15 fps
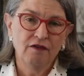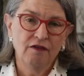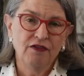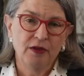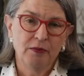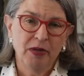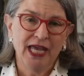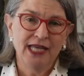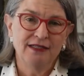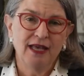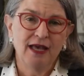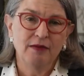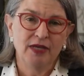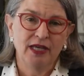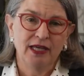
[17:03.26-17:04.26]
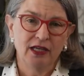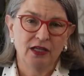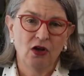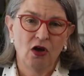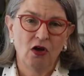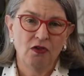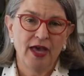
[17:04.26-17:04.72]
of the pandemic
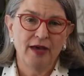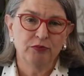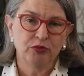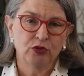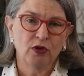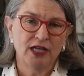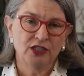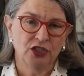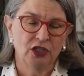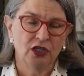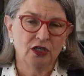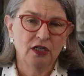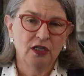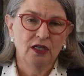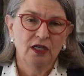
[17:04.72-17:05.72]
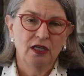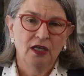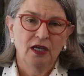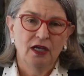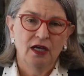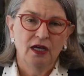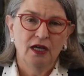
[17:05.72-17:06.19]
and all that pressure,
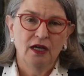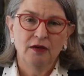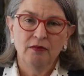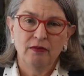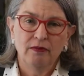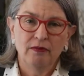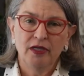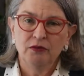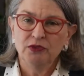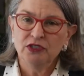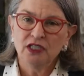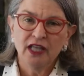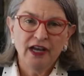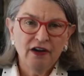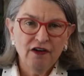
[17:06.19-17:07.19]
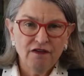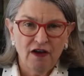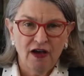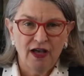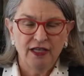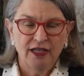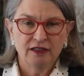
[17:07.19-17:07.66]
um, it was
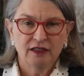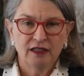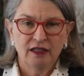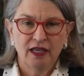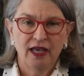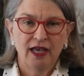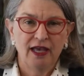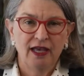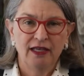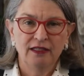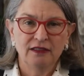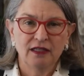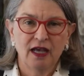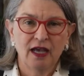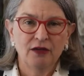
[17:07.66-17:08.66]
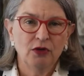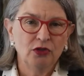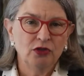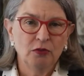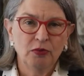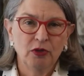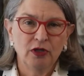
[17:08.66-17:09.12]
clarifying. And I
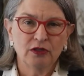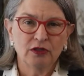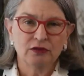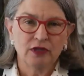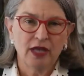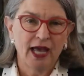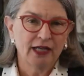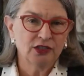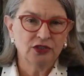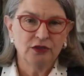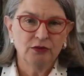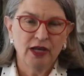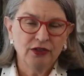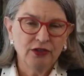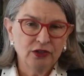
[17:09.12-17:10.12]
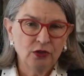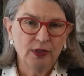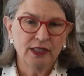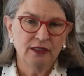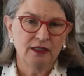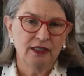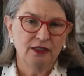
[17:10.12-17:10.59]
wrote the book actually rather
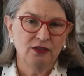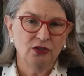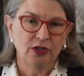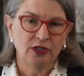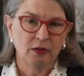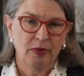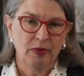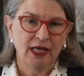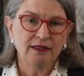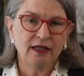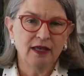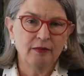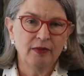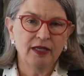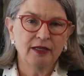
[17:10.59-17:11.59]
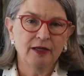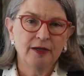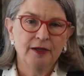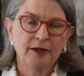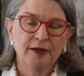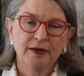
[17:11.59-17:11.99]
quickly during the pandemic.